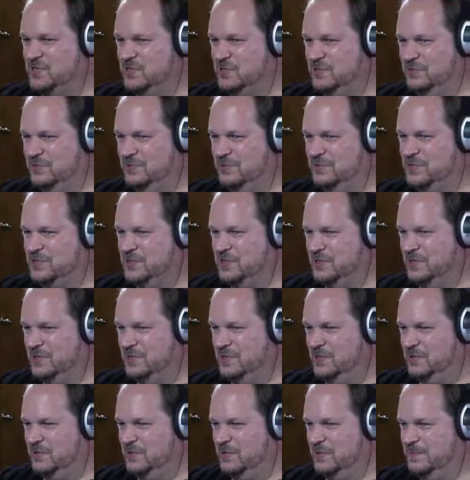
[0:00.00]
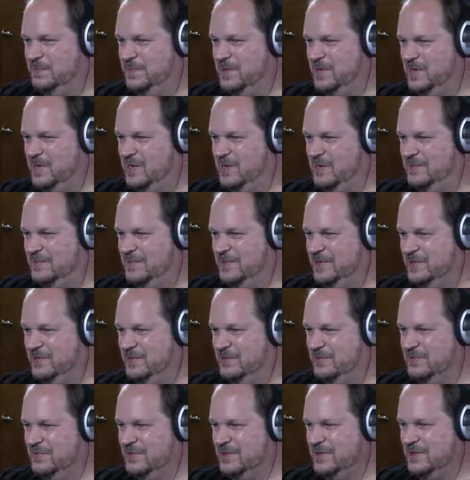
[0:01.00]
you turn into a bomb and
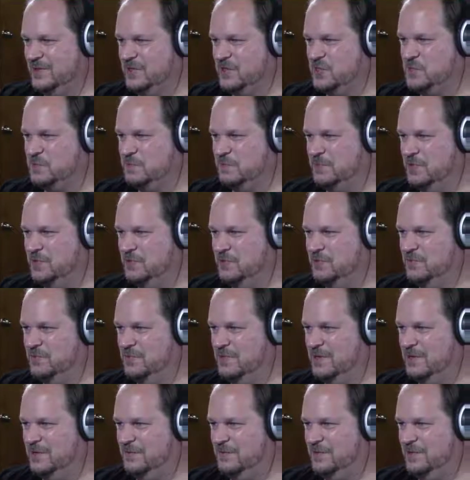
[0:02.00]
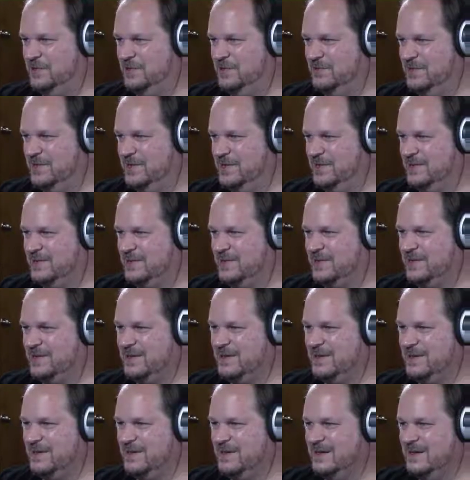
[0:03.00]
you explode wherever you land.
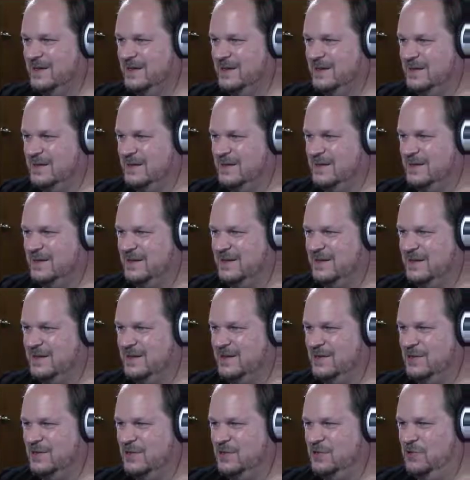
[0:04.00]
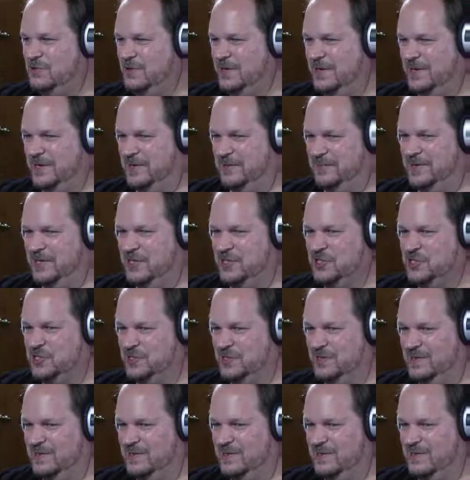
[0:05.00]
Cool
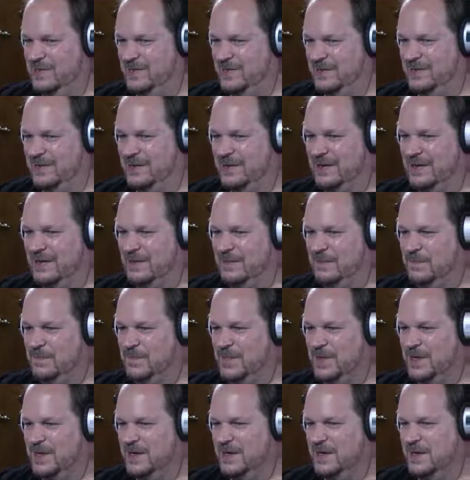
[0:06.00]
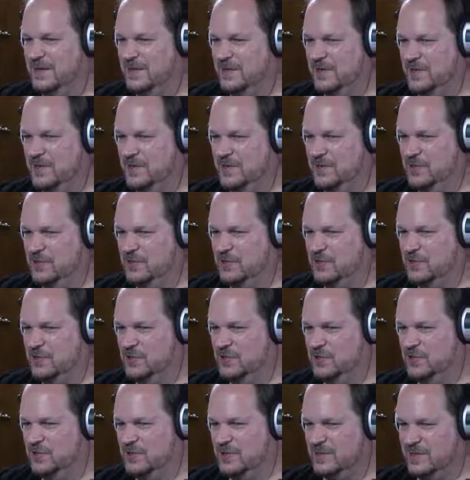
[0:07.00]
animation on that. And then you
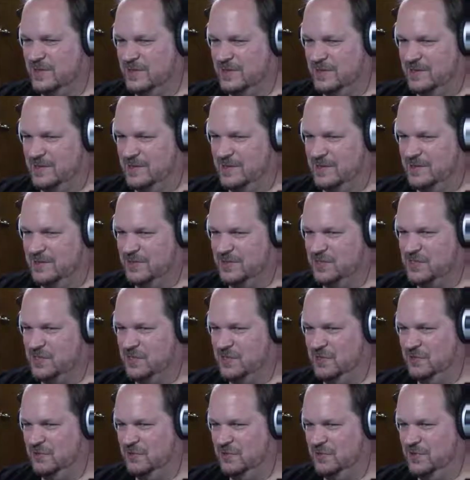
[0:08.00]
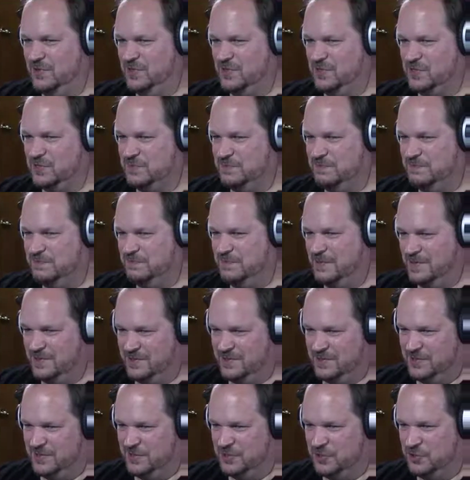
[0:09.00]
can, let's see, hold this
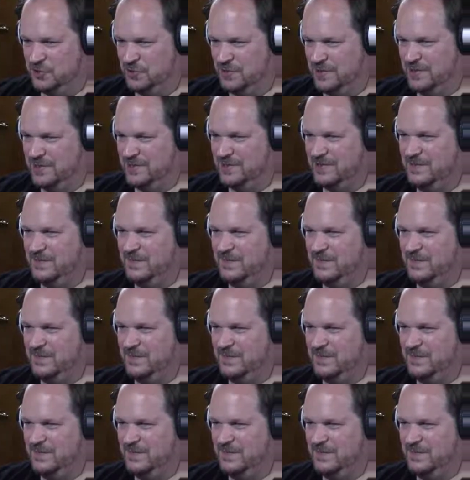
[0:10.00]
button to shrink.